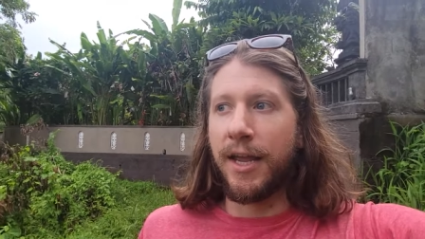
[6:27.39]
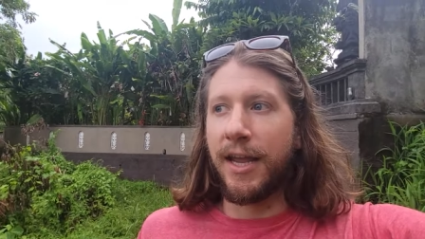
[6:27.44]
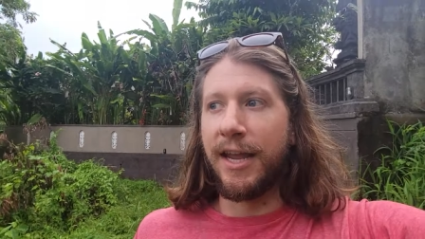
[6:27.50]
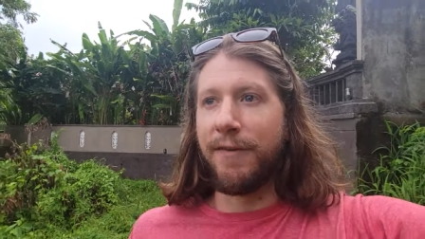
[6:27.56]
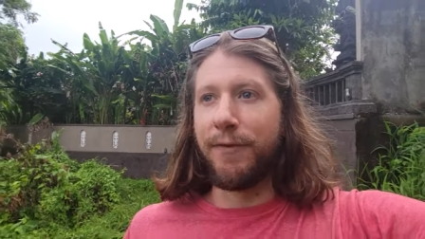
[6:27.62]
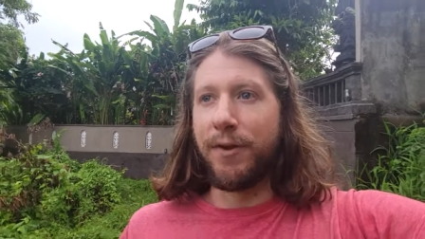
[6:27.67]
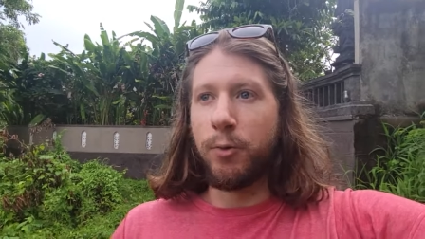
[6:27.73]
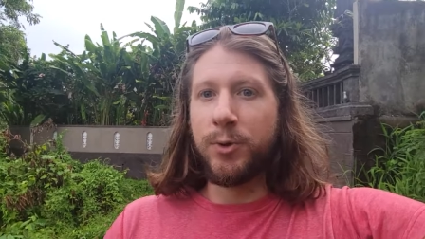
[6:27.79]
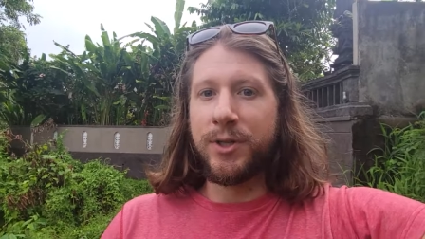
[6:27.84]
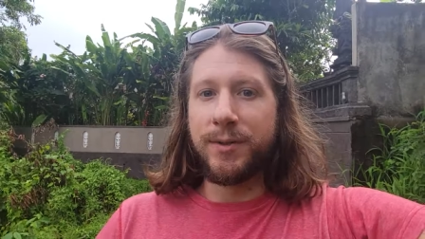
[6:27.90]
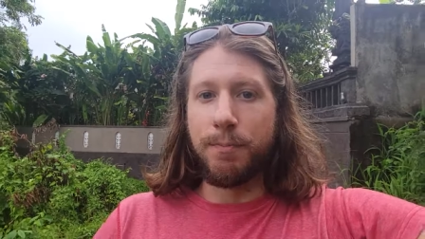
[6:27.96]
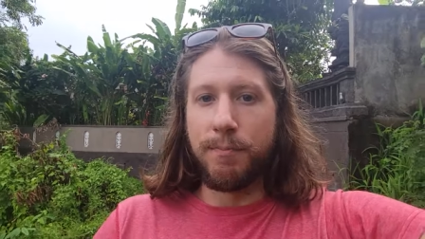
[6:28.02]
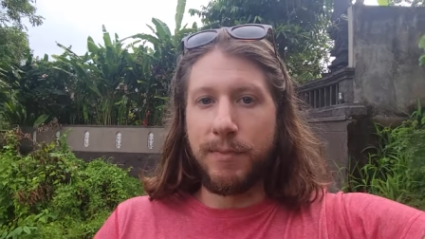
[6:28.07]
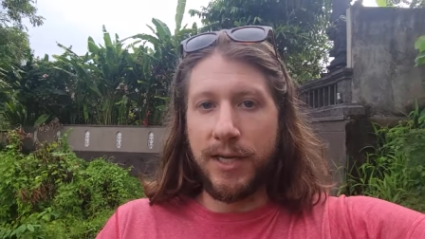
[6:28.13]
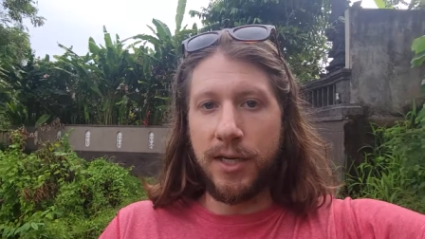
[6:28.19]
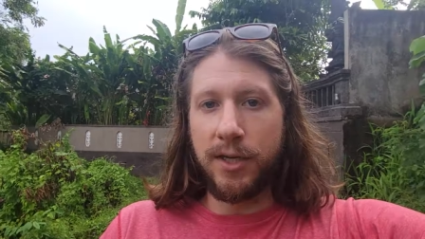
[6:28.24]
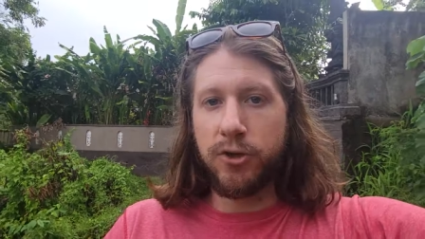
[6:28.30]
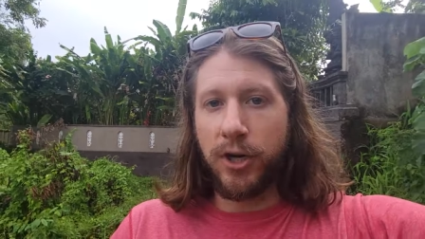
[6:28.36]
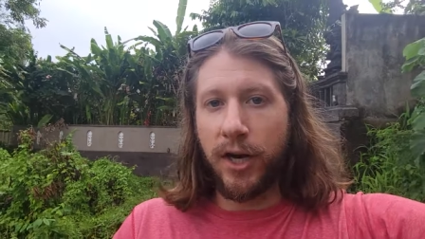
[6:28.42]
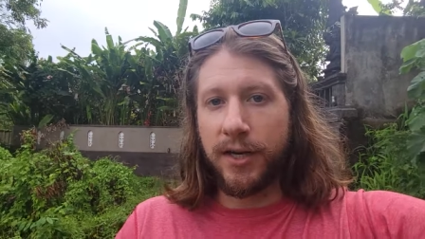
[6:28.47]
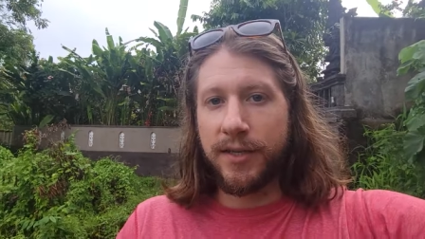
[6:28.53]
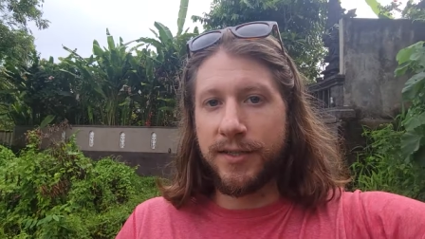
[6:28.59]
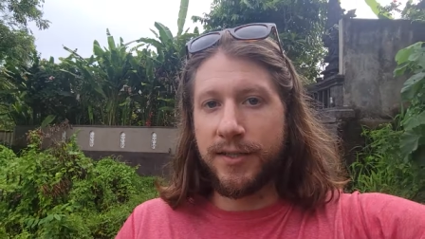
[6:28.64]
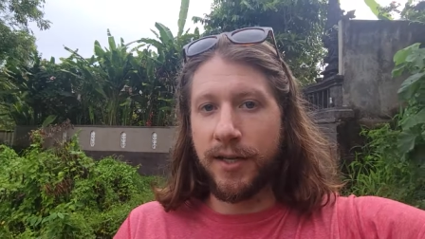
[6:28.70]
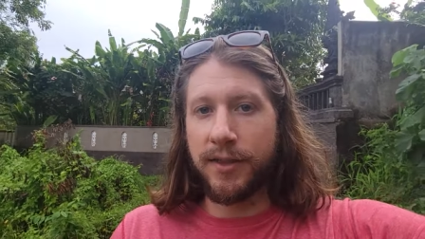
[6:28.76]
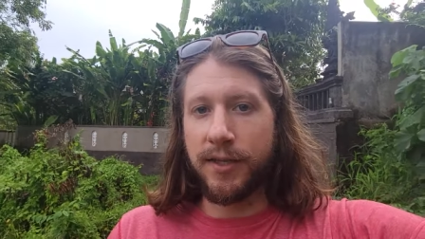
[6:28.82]
if it was me trying to
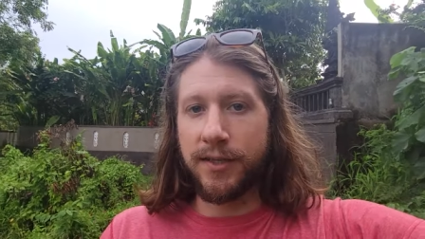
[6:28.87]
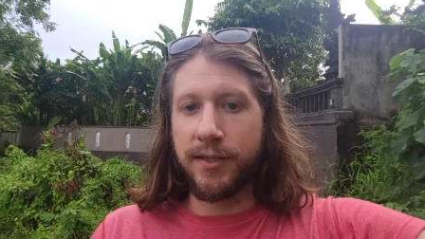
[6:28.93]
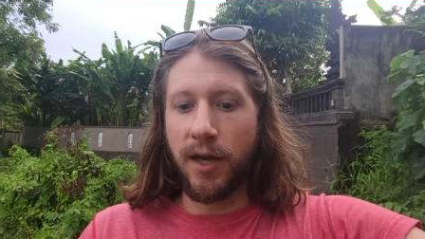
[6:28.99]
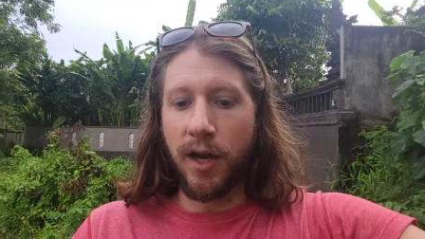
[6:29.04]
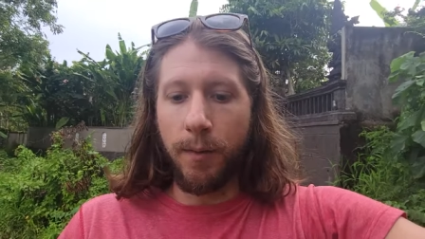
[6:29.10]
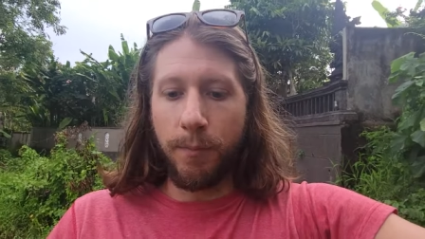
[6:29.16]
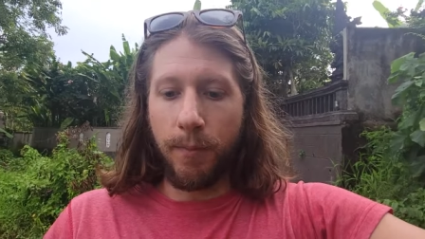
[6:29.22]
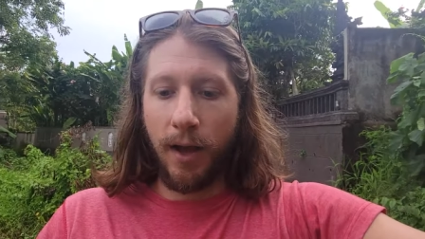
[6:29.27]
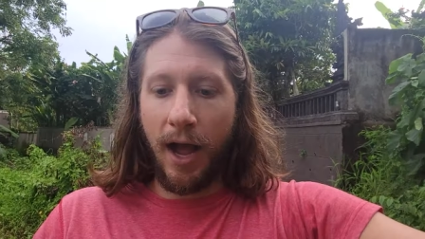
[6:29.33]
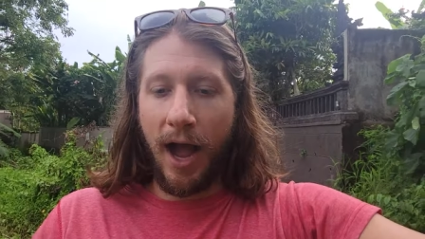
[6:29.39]
set this up,